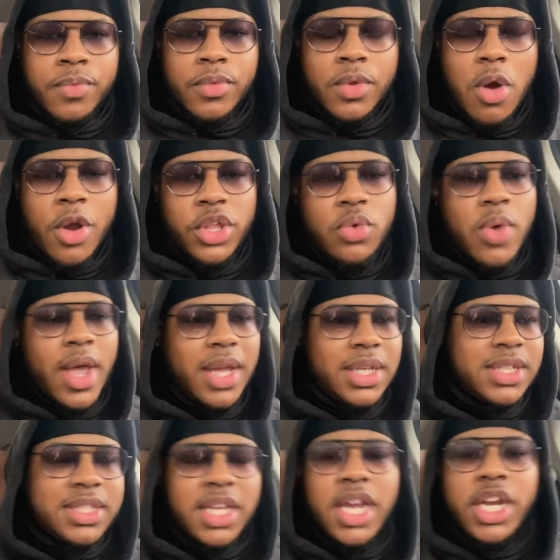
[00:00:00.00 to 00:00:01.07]
Are you
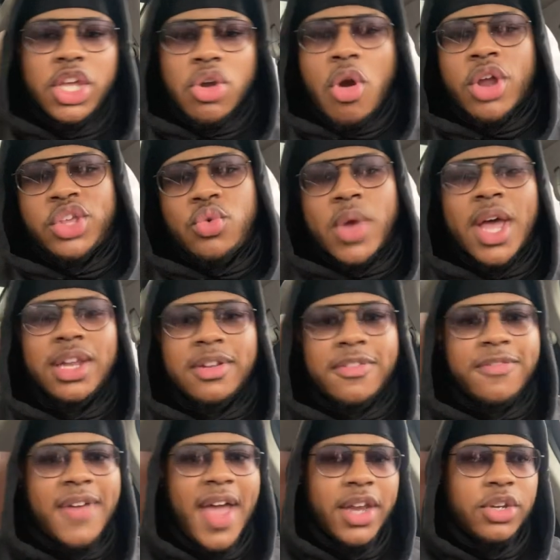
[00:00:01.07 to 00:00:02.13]
hella skinny or are you hella
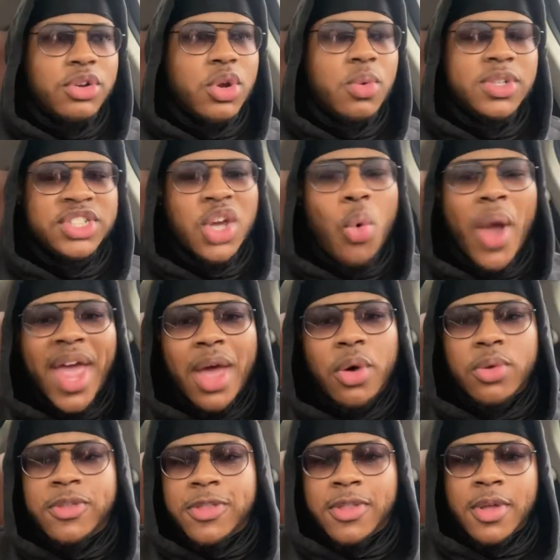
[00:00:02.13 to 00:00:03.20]
fat? Is your
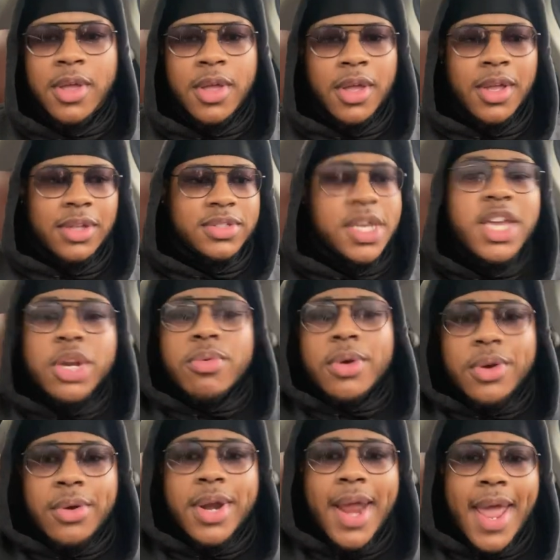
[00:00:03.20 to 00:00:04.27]
health
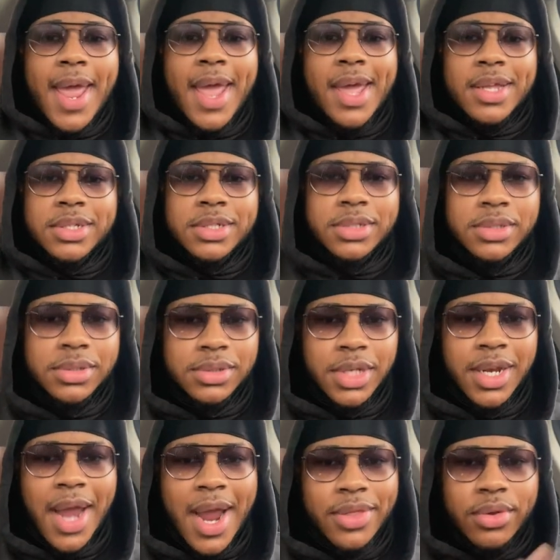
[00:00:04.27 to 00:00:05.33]
teetering on the edge
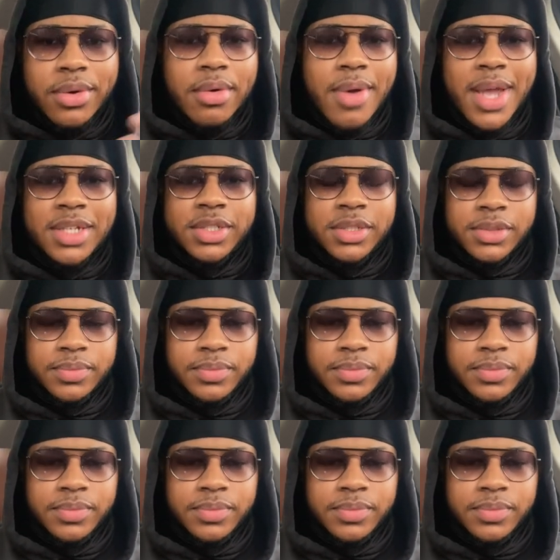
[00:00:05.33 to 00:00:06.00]
in either direction?